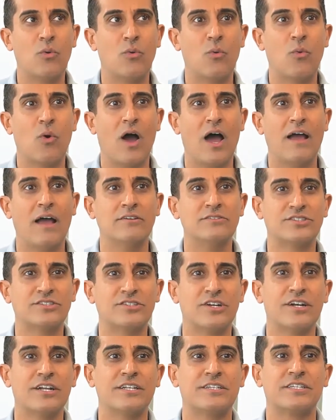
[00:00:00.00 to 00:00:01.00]
I
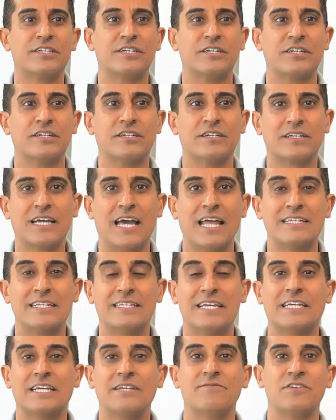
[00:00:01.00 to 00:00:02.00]
started to kind of
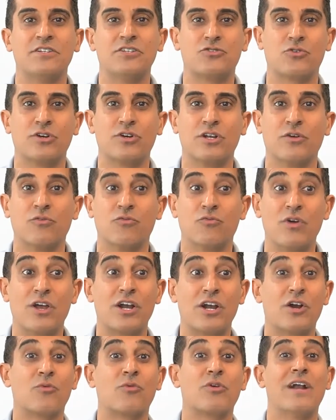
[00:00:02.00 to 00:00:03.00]
take inventory of
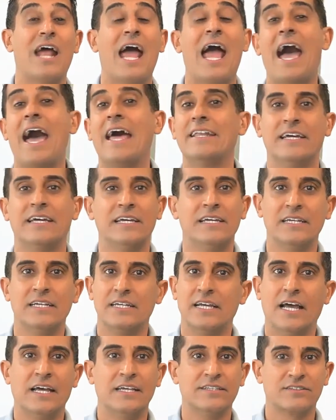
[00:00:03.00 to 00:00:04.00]
where we're at
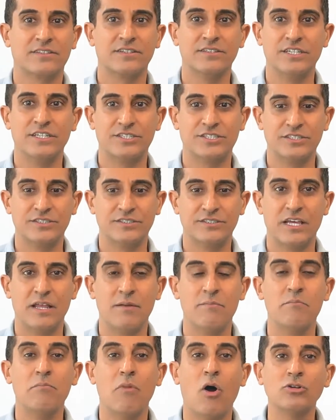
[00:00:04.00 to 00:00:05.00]
as clinicians. And
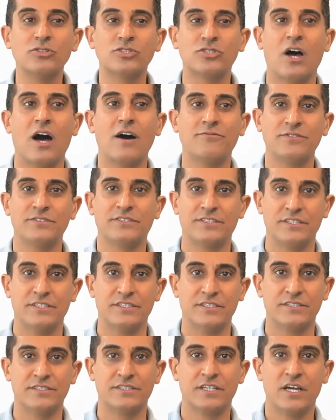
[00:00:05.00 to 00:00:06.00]
most
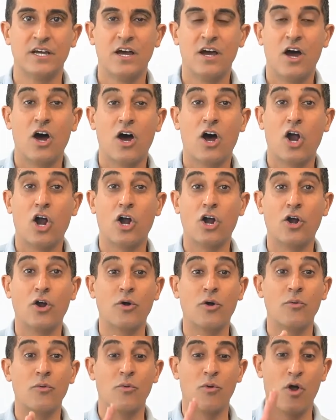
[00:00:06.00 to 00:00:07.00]
offices
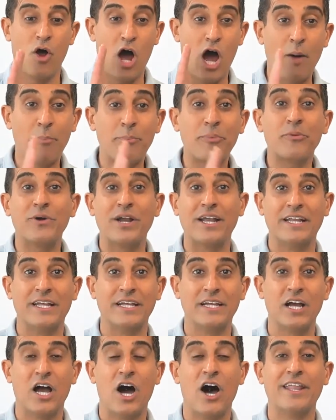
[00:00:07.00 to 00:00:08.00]
are
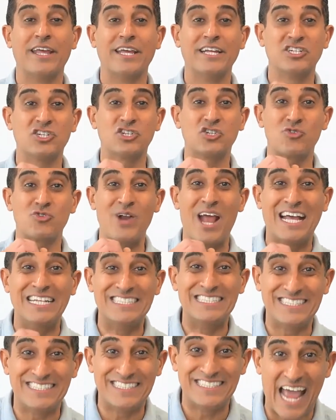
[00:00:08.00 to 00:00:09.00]
operating on a
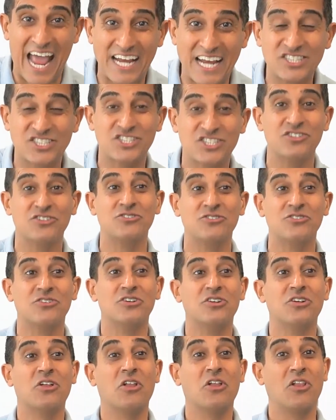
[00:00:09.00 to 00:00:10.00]
transactional
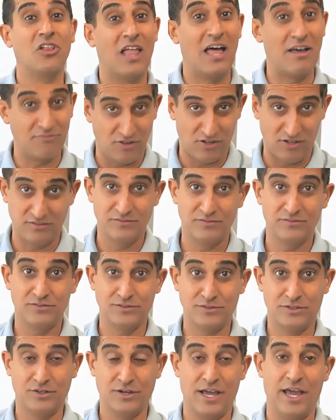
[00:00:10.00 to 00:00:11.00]
level,
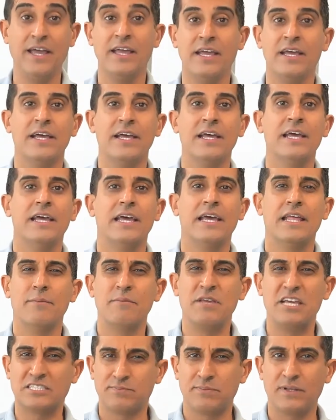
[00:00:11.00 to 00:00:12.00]
okay? Let me
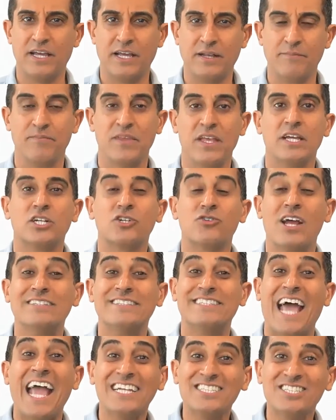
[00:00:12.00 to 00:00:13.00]
explain.
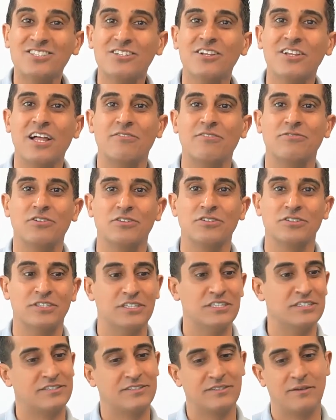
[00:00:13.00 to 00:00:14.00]
Transactional level
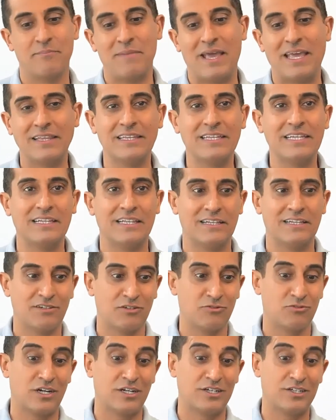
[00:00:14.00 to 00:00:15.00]
is mainly a level
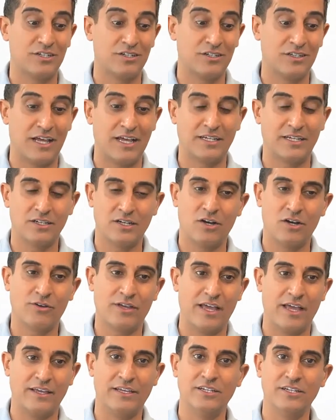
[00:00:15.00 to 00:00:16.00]
where you're like,
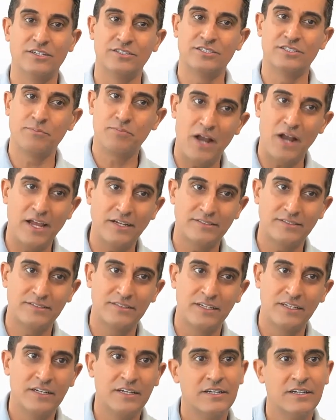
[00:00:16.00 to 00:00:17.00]
okay, here's the price,
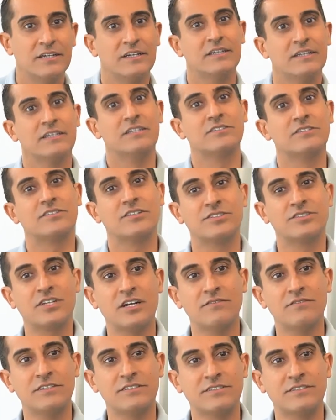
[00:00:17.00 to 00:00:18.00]
here's our
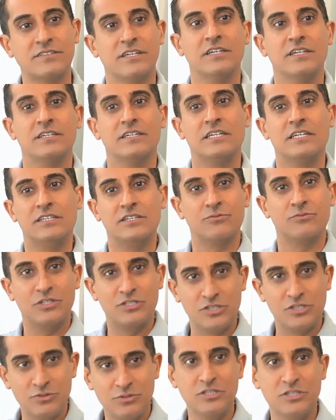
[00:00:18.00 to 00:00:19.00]
service, either we
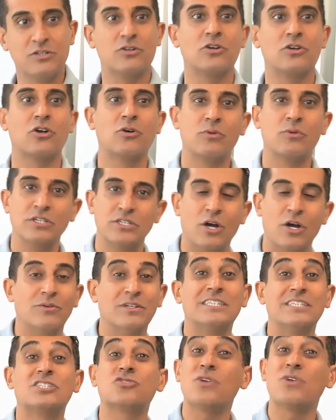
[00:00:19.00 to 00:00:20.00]
do it or we don't.
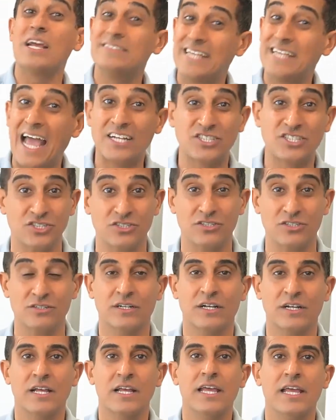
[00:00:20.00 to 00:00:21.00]
It's transactional.
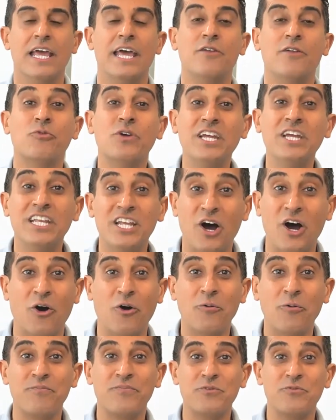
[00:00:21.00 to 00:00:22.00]
And we
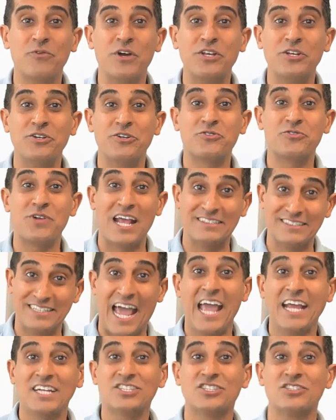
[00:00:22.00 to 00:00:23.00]
know when you're
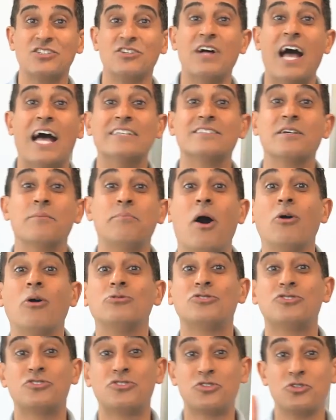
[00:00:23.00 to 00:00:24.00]
transactional as
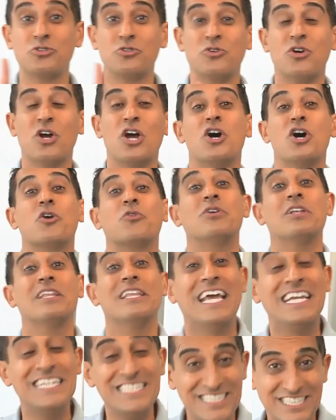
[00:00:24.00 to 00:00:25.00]
opposed to
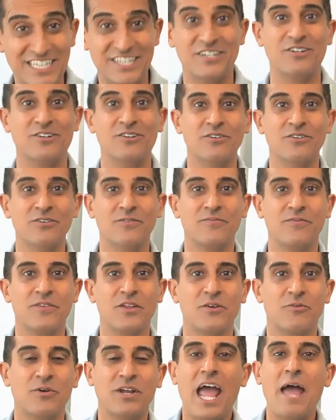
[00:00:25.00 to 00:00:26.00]
relational,
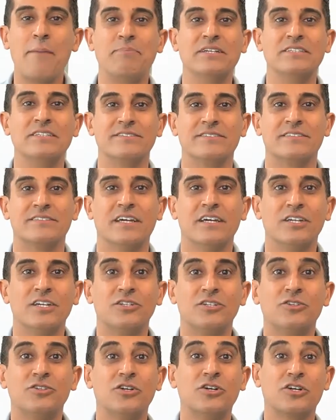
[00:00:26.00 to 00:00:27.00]
what happens?
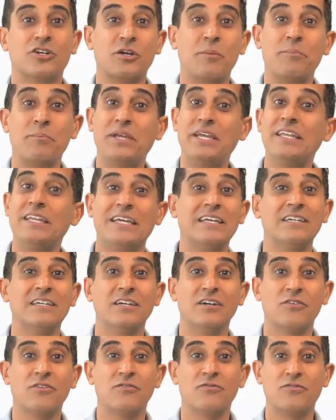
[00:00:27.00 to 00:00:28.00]
You're competing
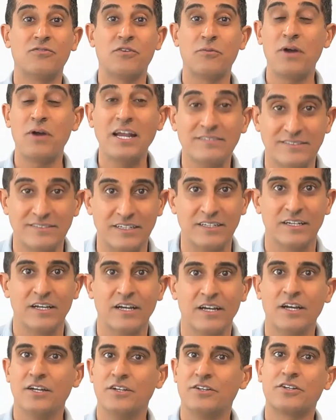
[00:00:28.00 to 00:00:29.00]
for pricing.
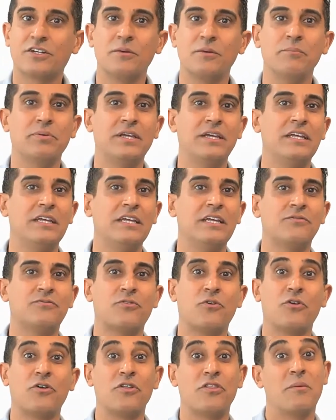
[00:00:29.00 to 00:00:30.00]
You're competing
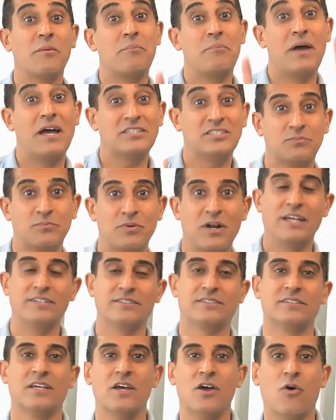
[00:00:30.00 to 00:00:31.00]
for the best
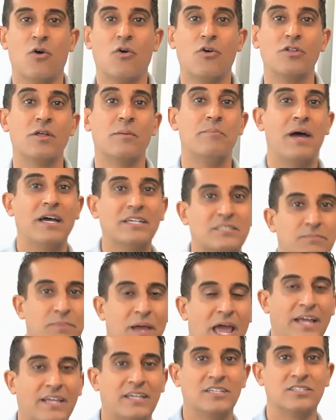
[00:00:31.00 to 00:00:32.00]
price or the best
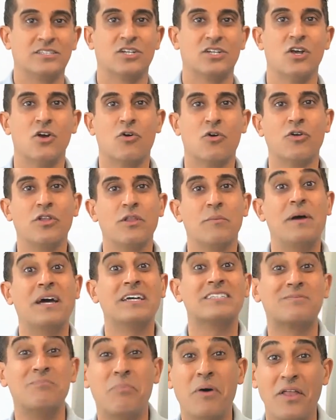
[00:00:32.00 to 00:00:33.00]
package or the
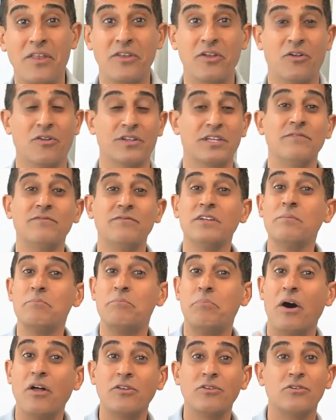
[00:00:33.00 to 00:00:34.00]
best bundle. Even
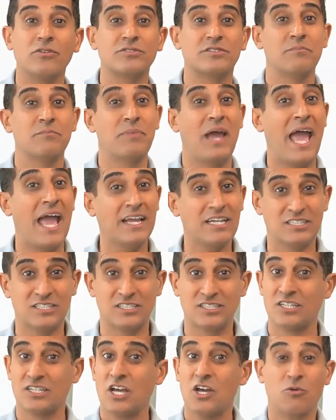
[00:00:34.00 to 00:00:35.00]
bundles and
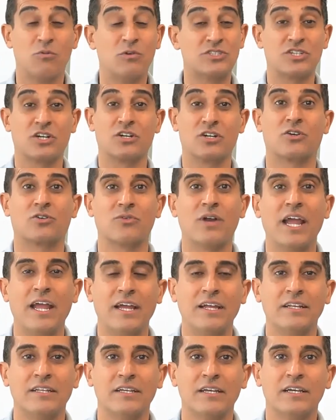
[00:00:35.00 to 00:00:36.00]
packages, which are
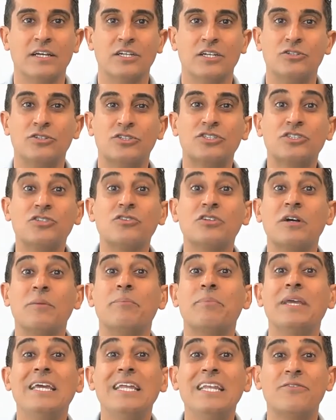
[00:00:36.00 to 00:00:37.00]
great, you're still
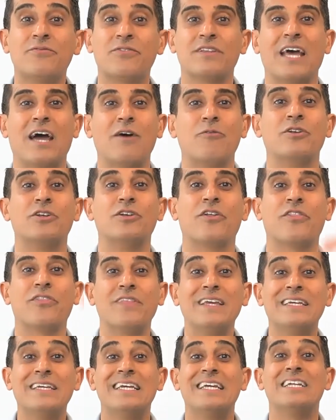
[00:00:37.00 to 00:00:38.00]
competing for that when you're
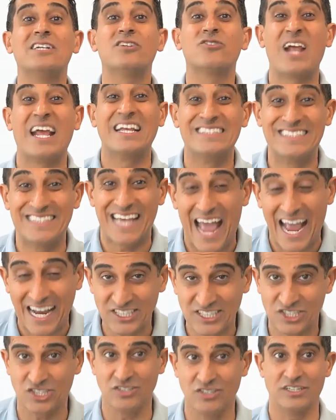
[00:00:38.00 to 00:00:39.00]
thinking
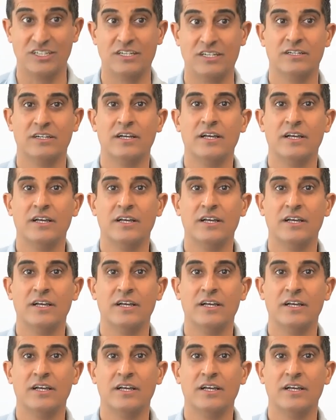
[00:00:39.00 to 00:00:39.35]
transactionally.